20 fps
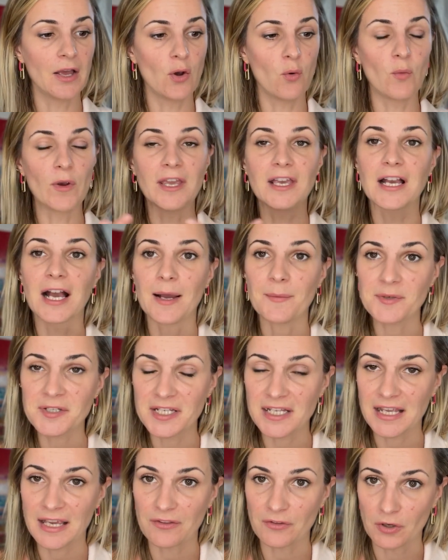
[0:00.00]
we come
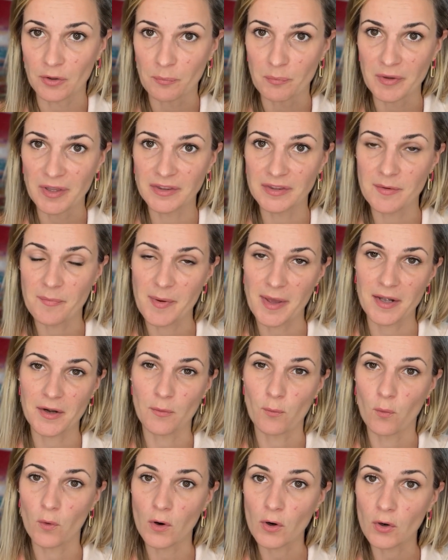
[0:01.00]
together and build a better
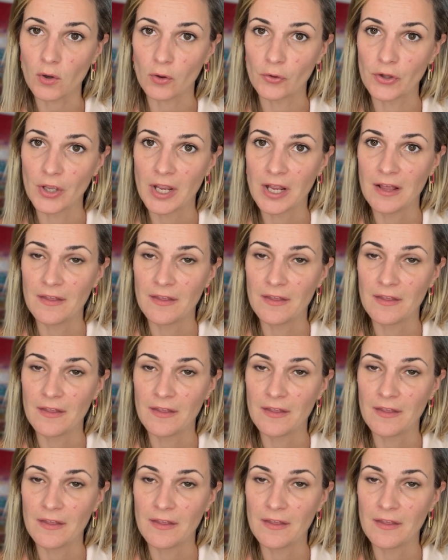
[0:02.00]
world.